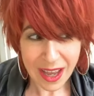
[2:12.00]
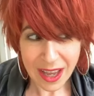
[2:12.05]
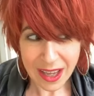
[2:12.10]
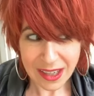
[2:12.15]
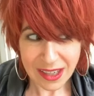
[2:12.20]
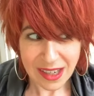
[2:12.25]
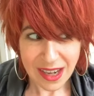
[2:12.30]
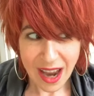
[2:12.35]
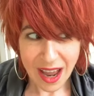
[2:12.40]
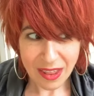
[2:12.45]

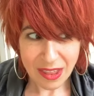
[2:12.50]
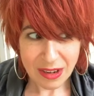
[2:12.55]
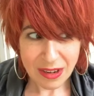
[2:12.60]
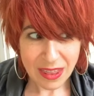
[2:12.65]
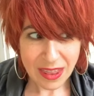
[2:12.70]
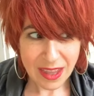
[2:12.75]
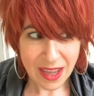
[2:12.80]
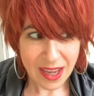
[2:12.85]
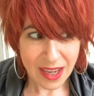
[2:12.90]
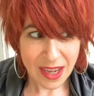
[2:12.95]
Another
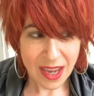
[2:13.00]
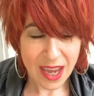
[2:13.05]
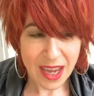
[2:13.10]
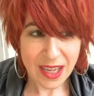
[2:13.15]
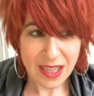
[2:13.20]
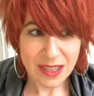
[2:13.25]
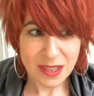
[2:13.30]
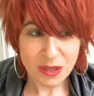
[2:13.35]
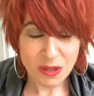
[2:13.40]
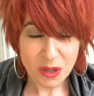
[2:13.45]
thing
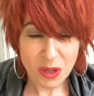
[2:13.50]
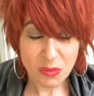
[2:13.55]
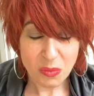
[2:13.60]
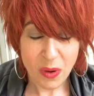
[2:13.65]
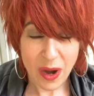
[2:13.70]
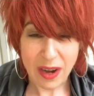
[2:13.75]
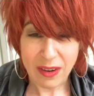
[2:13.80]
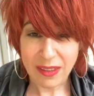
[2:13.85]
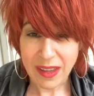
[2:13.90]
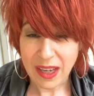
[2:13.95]
is you could
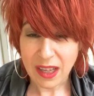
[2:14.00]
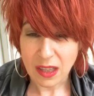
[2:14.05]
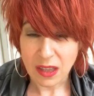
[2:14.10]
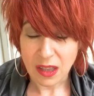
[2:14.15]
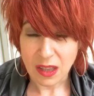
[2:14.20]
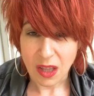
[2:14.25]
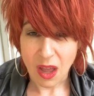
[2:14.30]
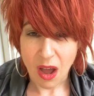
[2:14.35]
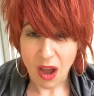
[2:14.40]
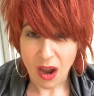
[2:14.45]
wear like a
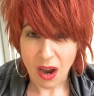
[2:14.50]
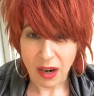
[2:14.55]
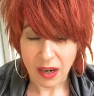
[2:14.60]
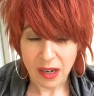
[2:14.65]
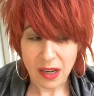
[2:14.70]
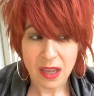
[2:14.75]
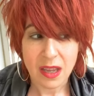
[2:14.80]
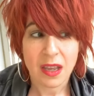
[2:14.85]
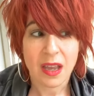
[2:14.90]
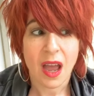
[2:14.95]

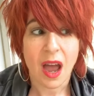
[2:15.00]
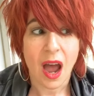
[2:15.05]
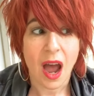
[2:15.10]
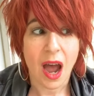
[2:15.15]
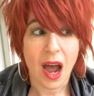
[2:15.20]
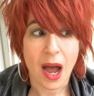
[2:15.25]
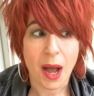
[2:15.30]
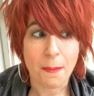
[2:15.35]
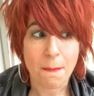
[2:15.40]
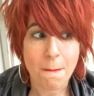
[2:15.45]
long
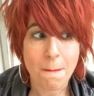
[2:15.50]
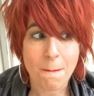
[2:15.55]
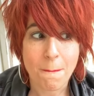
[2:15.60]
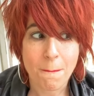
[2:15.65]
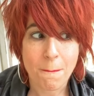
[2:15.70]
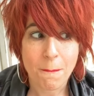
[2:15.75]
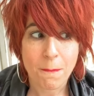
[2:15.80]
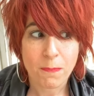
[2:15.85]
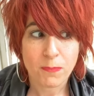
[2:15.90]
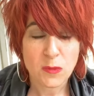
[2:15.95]
um,
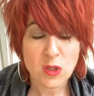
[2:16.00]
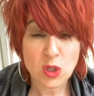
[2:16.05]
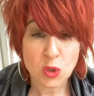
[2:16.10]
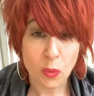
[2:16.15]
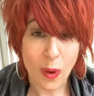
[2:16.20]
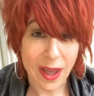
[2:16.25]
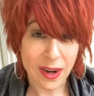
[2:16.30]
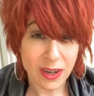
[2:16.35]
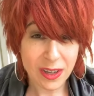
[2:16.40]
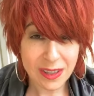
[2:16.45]

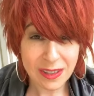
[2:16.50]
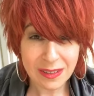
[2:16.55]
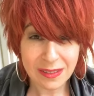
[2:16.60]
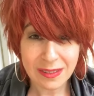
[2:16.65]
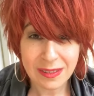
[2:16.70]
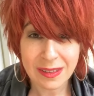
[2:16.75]
sweater,